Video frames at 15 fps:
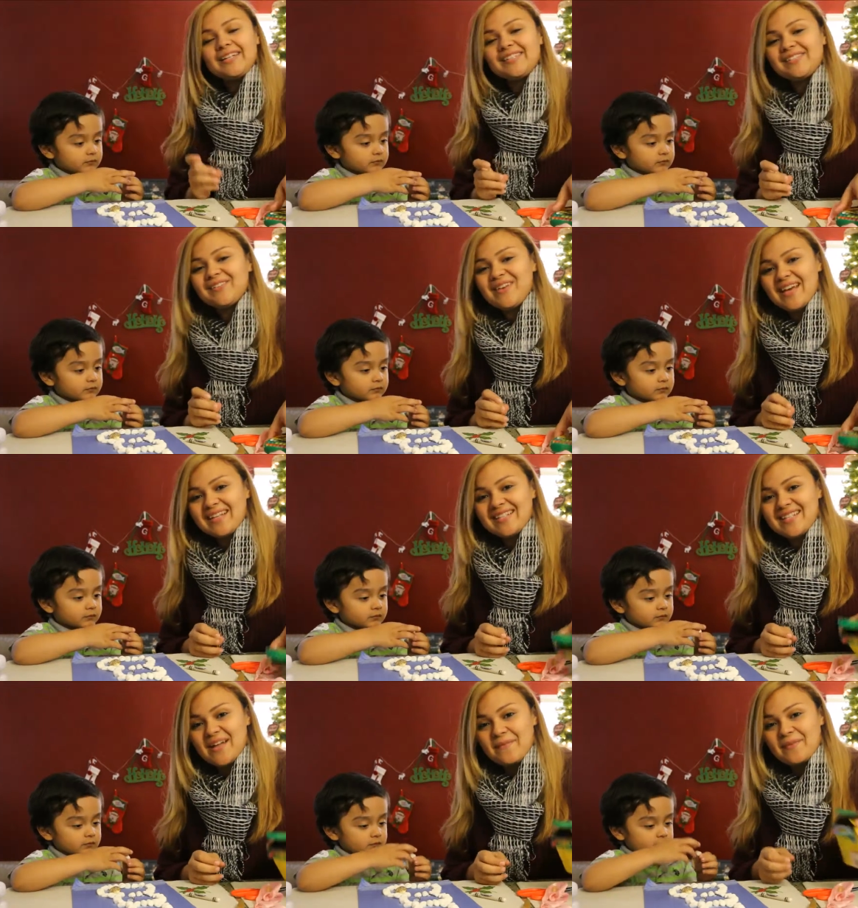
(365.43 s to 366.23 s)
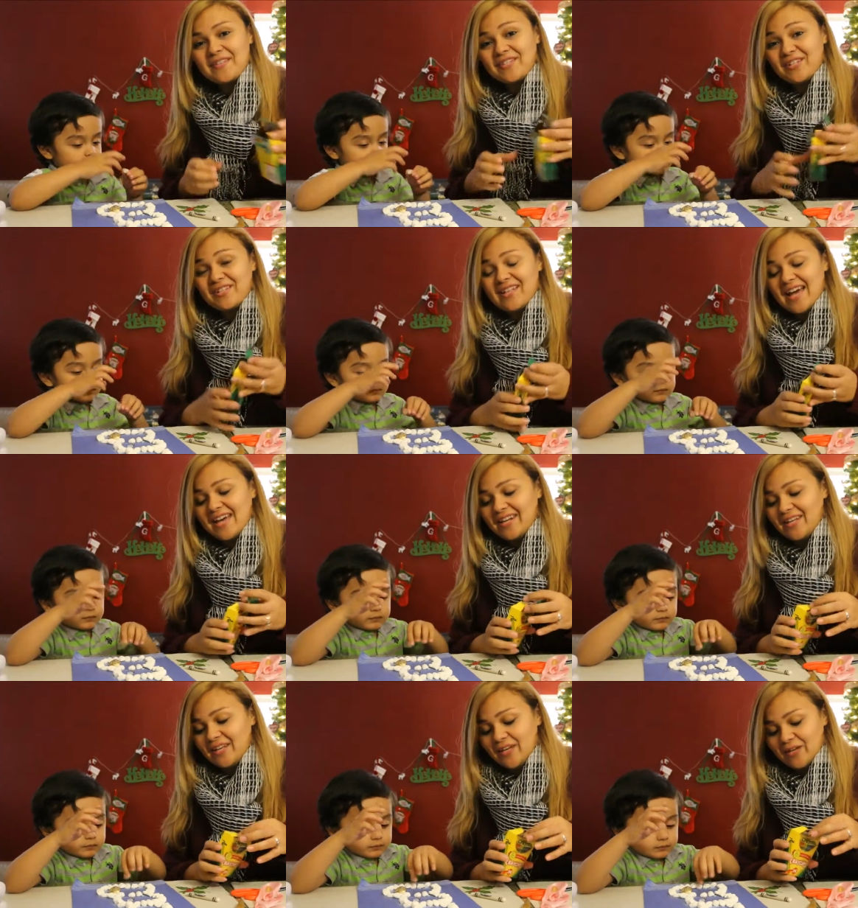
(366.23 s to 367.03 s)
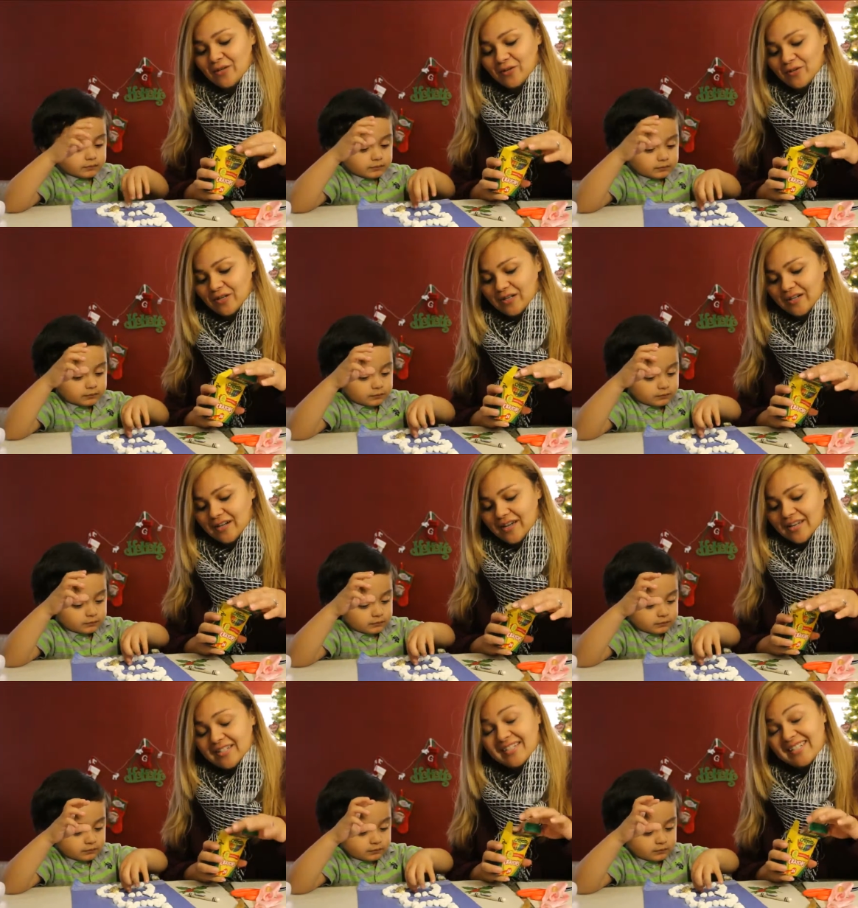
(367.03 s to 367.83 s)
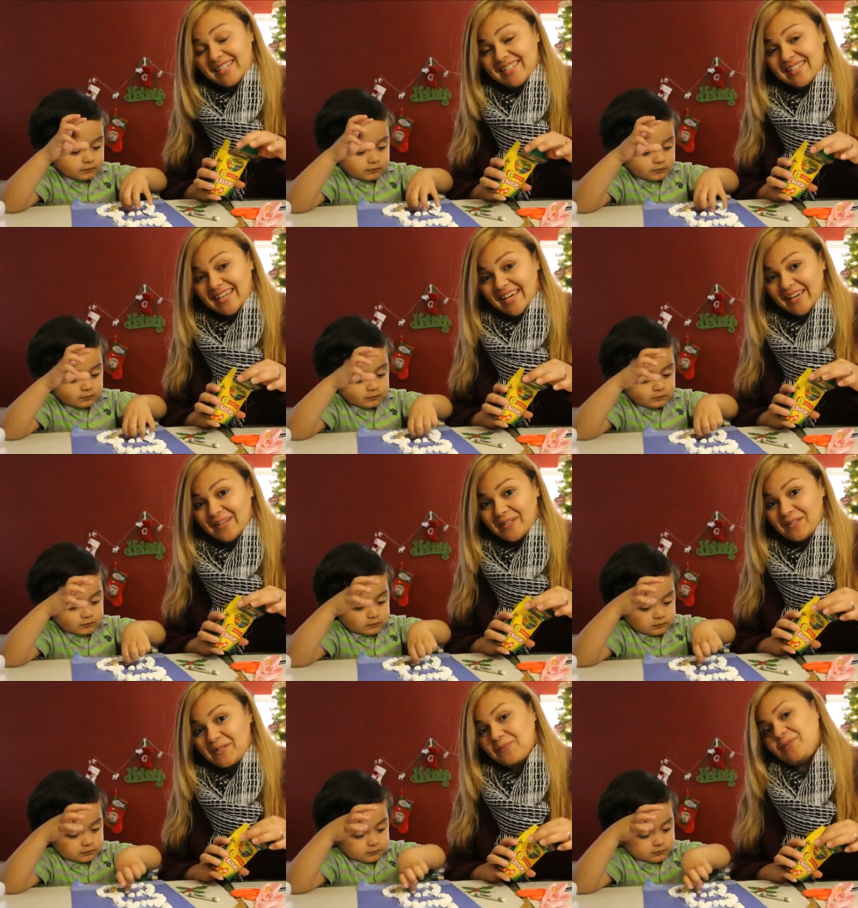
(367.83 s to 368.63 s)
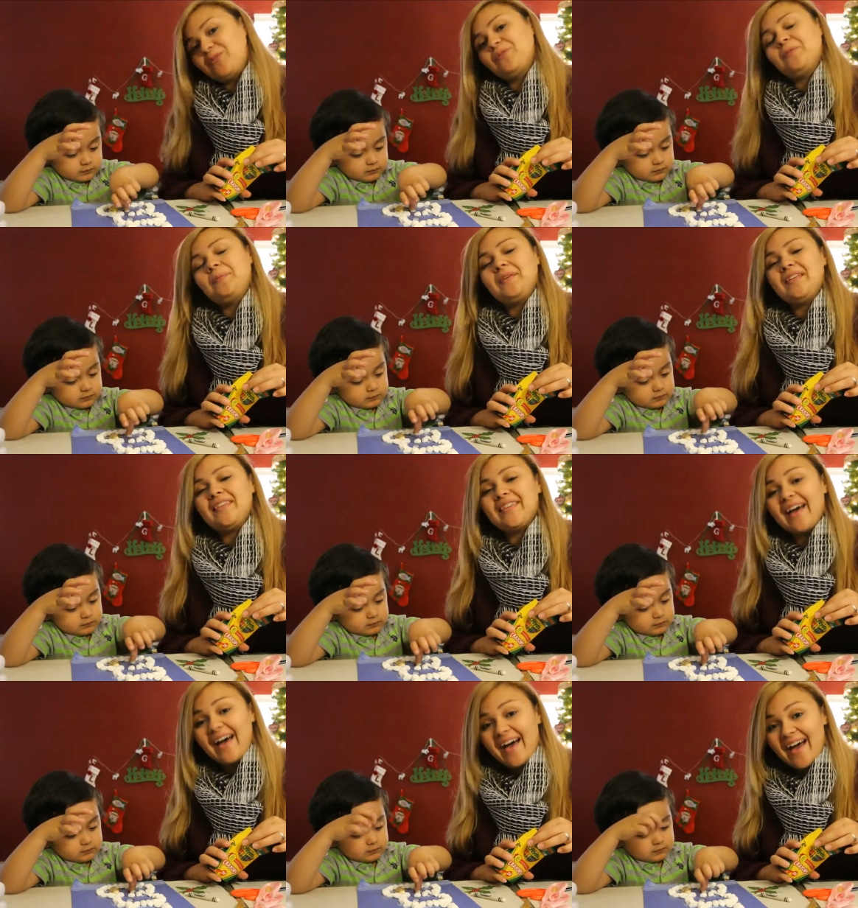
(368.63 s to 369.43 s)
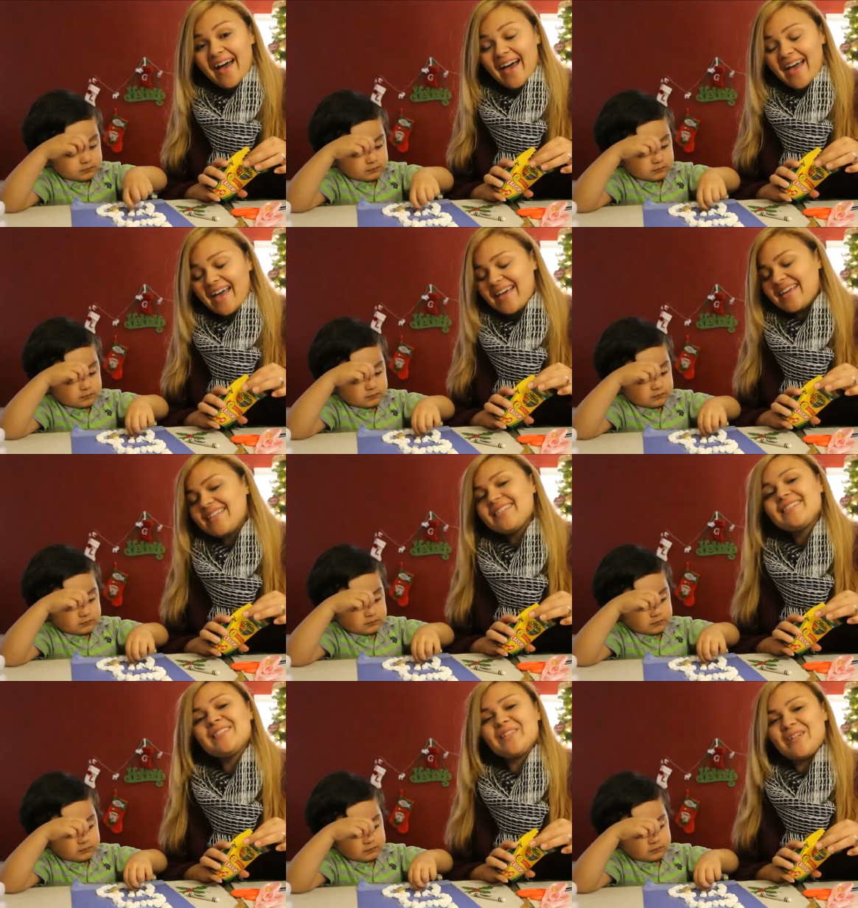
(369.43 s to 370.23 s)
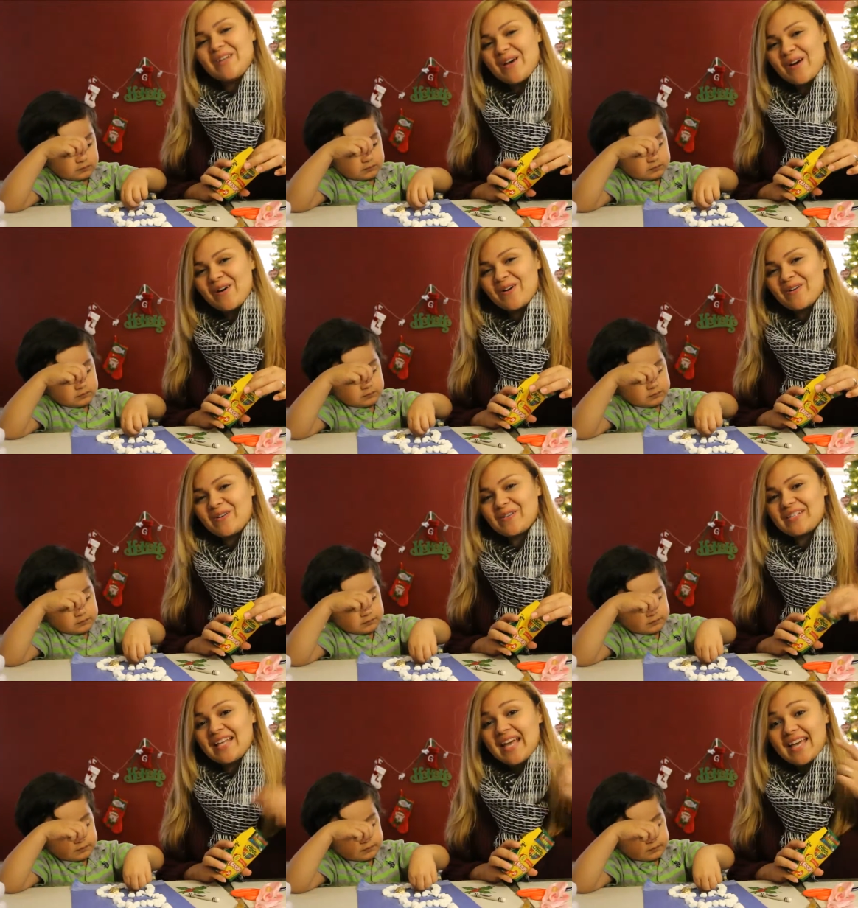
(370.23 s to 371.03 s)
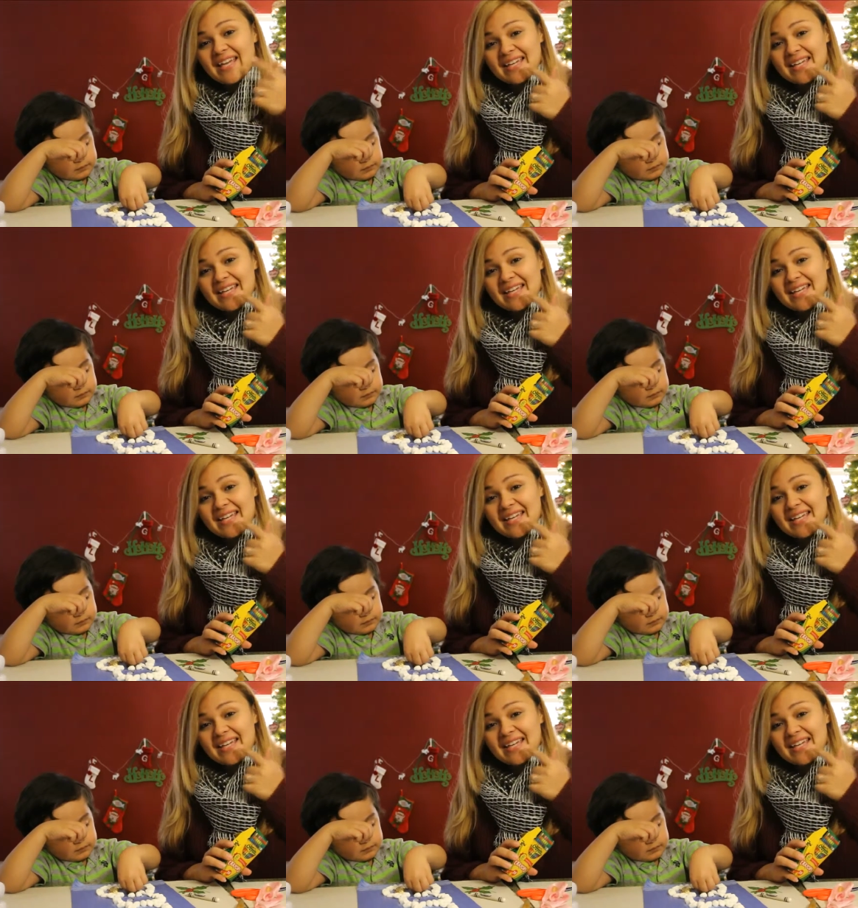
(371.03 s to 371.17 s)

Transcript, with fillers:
Speaker 1: Okay, so next step is just adding your details, which would be the eyes, the nose,